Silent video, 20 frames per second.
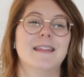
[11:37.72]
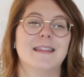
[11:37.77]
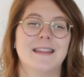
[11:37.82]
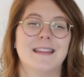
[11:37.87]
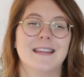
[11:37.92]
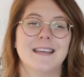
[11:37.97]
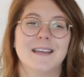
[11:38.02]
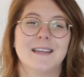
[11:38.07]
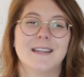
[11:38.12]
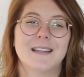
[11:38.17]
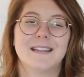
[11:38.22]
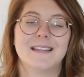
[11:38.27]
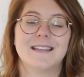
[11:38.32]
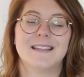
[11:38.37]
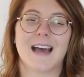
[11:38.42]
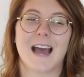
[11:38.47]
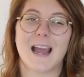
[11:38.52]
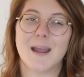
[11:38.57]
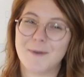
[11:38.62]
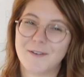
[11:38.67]
The
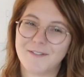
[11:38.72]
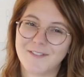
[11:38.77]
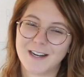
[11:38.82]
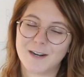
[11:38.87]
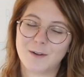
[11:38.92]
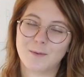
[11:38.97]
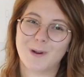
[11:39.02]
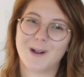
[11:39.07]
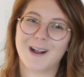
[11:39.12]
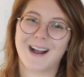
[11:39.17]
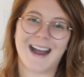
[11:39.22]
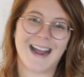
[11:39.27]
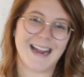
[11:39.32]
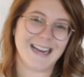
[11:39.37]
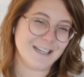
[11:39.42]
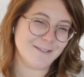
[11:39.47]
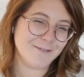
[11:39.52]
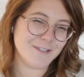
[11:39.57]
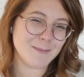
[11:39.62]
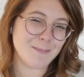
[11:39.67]
type of needle will kind
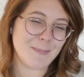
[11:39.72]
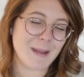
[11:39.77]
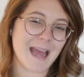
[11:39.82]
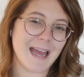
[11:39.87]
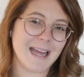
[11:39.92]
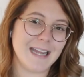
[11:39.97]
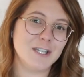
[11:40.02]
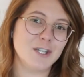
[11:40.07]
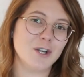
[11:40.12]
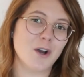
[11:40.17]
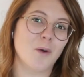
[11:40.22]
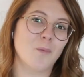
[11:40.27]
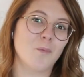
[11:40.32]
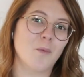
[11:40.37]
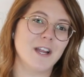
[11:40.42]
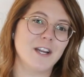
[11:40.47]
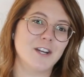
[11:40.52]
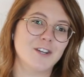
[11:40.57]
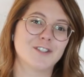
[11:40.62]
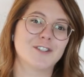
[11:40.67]
of depend on
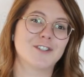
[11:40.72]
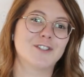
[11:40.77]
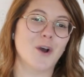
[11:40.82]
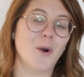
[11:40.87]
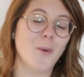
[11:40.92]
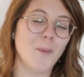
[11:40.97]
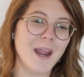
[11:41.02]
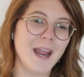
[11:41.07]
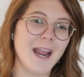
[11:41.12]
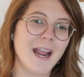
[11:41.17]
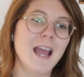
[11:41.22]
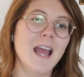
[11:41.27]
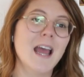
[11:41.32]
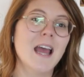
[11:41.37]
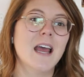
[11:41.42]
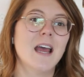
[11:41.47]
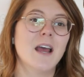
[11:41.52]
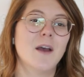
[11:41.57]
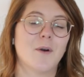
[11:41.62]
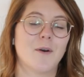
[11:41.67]
what you're sewing,
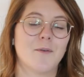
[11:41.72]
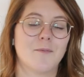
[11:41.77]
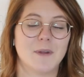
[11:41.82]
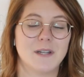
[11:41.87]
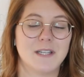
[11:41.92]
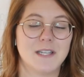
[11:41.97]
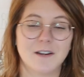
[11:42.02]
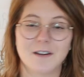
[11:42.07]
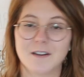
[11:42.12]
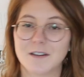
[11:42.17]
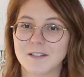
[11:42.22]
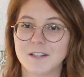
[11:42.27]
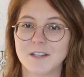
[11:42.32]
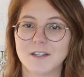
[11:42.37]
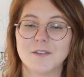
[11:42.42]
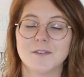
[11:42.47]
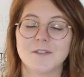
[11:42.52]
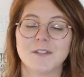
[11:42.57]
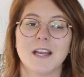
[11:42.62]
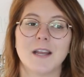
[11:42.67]
what materials
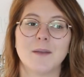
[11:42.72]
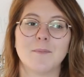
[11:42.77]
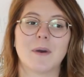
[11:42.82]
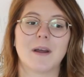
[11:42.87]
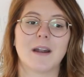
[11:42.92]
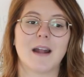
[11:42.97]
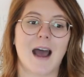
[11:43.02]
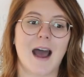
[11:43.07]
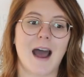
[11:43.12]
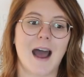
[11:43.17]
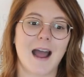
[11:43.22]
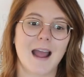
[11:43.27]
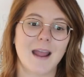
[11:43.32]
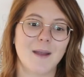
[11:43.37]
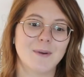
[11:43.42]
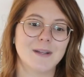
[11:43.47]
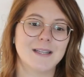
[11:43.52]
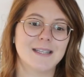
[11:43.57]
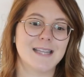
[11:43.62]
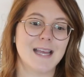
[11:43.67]
you're using, but I
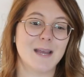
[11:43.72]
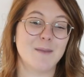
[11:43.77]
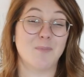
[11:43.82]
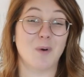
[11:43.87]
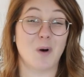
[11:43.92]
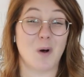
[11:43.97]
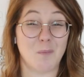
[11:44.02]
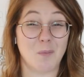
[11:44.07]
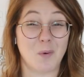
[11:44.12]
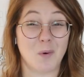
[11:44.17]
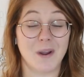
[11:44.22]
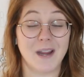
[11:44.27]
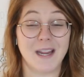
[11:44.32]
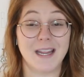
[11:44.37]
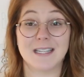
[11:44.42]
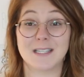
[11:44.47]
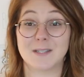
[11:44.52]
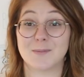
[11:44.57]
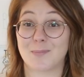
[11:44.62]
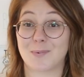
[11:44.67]
would say
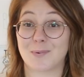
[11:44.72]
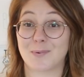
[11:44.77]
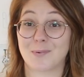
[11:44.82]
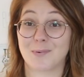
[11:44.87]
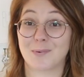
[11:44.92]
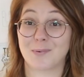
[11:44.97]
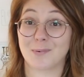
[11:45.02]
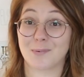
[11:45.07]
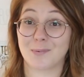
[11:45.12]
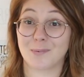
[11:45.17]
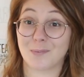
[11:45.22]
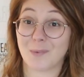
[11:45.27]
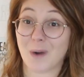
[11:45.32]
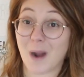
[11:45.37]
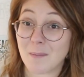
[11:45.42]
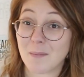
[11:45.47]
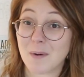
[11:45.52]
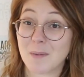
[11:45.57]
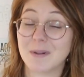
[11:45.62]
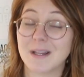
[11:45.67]
ballpoint is
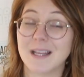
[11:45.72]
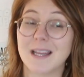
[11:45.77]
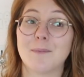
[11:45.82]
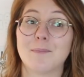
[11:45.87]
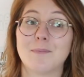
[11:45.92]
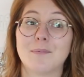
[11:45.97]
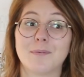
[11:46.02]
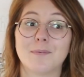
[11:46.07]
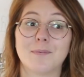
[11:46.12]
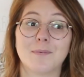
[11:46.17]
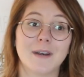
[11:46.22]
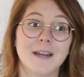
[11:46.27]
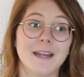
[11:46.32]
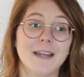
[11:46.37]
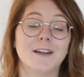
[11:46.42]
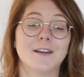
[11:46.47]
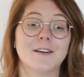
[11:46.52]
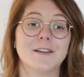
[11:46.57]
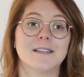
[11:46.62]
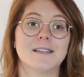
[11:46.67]
probably a
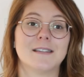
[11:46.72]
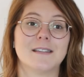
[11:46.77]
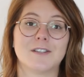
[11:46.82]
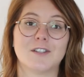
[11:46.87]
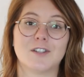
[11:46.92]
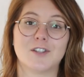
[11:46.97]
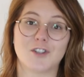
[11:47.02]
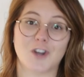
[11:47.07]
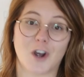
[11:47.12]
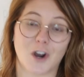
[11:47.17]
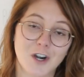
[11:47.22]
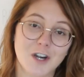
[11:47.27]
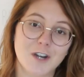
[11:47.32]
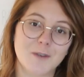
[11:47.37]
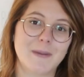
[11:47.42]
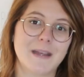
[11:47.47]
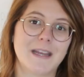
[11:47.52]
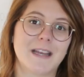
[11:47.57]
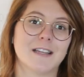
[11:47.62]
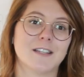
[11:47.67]
pretty good start
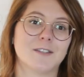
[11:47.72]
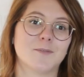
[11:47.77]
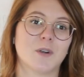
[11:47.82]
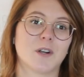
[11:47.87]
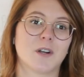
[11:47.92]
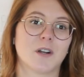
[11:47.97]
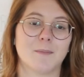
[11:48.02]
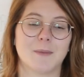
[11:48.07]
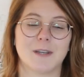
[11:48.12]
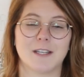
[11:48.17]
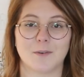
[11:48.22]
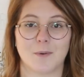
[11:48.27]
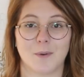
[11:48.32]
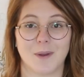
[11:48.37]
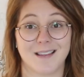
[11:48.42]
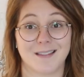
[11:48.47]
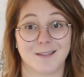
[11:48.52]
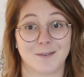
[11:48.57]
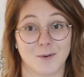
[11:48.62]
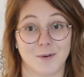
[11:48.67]
because we're going to be sewing
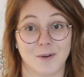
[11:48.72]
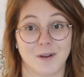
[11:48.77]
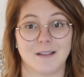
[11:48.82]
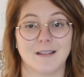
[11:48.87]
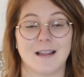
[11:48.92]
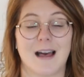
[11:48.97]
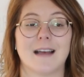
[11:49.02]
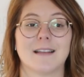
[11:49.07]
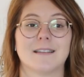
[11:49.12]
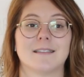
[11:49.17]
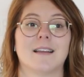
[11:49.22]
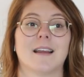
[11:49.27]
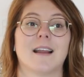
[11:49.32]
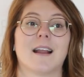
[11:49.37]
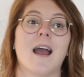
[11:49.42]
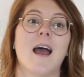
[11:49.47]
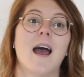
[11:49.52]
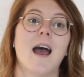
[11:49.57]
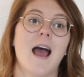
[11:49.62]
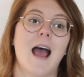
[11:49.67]
through elastic
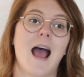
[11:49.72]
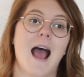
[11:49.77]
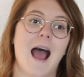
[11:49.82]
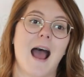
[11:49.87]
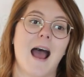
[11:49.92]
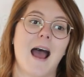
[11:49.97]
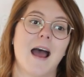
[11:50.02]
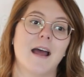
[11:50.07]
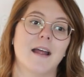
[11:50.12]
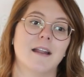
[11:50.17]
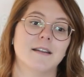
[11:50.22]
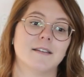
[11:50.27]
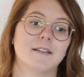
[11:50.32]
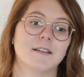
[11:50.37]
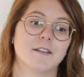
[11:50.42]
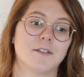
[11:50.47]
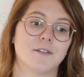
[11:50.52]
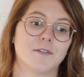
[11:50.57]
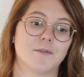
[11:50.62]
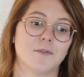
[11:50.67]
and
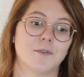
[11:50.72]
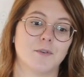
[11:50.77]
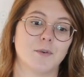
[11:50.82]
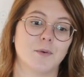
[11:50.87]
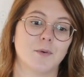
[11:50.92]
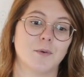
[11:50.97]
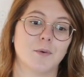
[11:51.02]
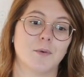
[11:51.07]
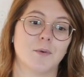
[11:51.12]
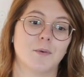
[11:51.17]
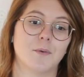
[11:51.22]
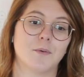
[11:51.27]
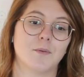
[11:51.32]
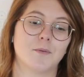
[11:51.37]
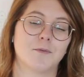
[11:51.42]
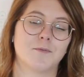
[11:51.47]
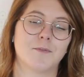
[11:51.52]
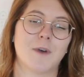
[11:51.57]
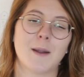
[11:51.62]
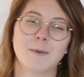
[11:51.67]
through
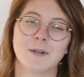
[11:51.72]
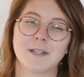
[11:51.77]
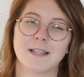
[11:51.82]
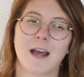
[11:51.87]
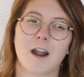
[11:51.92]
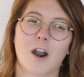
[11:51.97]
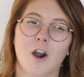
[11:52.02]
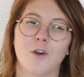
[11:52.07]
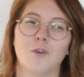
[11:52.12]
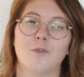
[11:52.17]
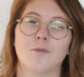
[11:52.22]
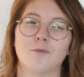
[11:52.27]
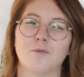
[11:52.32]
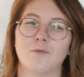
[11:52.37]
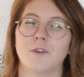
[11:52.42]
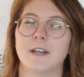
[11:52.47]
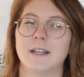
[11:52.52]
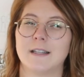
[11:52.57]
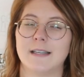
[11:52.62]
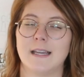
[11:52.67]
fibers that aren't
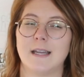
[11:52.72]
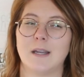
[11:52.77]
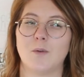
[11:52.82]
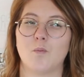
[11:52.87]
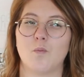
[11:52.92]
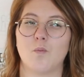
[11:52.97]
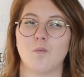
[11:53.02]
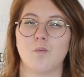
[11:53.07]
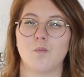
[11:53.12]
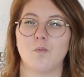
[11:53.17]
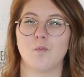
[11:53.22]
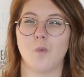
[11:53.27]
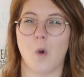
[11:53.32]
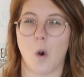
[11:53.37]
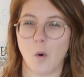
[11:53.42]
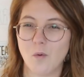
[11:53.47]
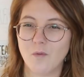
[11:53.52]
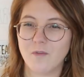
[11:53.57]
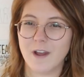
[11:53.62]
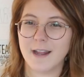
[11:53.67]
really
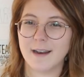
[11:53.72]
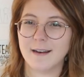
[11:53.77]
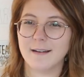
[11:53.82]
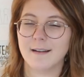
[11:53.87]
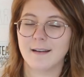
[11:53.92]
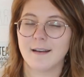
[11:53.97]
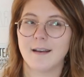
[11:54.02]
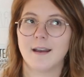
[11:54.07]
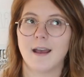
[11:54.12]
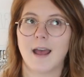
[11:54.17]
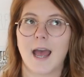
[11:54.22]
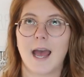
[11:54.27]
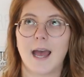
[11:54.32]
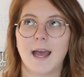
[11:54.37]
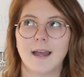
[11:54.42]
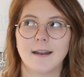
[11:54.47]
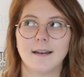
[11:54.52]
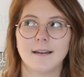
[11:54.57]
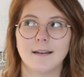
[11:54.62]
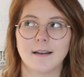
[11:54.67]
woven
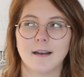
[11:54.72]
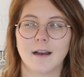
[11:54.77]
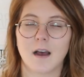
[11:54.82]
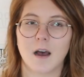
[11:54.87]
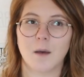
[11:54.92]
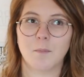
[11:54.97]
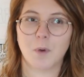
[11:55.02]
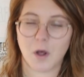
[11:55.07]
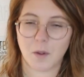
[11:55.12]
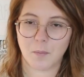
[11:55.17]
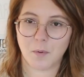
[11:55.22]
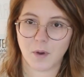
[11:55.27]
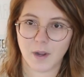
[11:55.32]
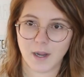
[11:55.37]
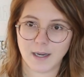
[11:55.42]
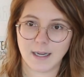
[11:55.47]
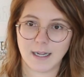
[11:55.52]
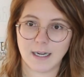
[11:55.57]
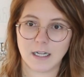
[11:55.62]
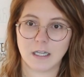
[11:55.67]
and a ballpoint needle
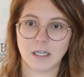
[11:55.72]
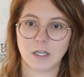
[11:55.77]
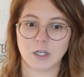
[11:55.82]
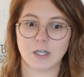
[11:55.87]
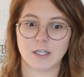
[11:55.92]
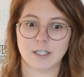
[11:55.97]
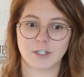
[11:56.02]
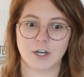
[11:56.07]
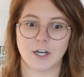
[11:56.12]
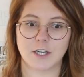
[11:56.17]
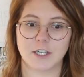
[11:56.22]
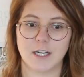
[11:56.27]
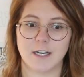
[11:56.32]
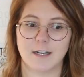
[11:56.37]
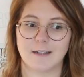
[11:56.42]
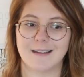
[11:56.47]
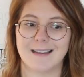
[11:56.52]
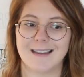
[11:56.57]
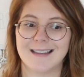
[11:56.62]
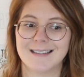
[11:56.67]
or a stretch needle
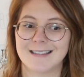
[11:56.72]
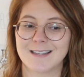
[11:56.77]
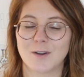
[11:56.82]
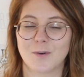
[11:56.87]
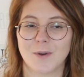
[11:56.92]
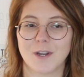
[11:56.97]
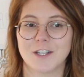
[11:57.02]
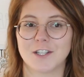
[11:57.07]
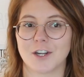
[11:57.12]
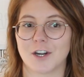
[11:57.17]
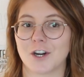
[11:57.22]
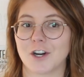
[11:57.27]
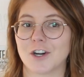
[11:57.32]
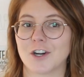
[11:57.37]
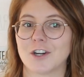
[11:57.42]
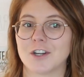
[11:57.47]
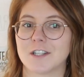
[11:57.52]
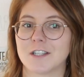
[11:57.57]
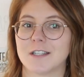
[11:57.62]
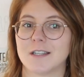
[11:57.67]
isn't going to
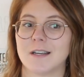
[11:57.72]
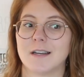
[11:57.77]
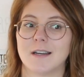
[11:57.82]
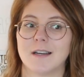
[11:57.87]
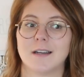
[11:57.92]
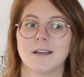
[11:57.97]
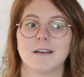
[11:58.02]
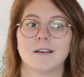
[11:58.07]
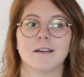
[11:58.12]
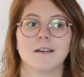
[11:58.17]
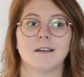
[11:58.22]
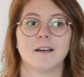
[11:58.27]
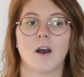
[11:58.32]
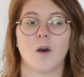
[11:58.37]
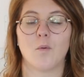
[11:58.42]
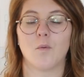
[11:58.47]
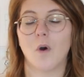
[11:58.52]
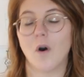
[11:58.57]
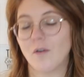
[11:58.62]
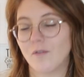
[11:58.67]
hurt a
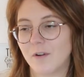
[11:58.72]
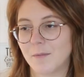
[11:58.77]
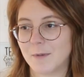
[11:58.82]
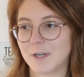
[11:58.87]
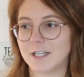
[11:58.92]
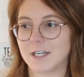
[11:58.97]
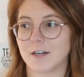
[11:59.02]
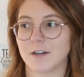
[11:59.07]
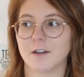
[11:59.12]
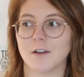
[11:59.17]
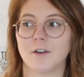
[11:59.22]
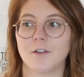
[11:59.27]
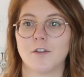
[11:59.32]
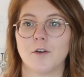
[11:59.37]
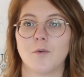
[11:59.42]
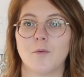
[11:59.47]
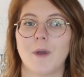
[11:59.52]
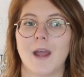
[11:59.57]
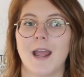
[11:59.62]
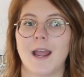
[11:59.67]
woven material
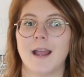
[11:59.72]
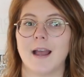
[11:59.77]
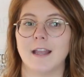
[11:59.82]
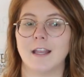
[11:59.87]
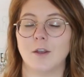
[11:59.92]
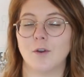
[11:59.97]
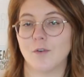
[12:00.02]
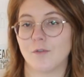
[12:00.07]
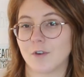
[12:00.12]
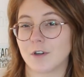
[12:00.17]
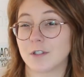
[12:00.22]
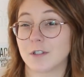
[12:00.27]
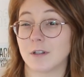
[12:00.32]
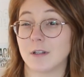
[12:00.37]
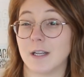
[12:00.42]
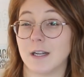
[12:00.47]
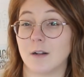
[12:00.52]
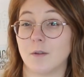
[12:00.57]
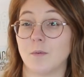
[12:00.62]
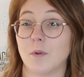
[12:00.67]
the way a
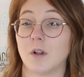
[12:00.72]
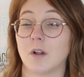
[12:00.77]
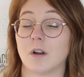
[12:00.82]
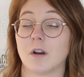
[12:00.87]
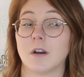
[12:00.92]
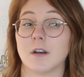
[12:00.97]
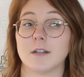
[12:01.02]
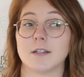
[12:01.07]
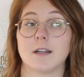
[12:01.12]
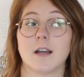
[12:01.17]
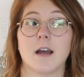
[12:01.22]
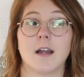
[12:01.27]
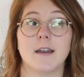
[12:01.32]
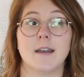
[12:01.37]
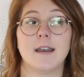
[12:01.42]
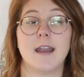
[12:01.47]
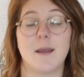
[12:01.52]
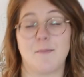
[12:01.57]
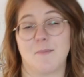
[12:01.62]
universal needle would hurt a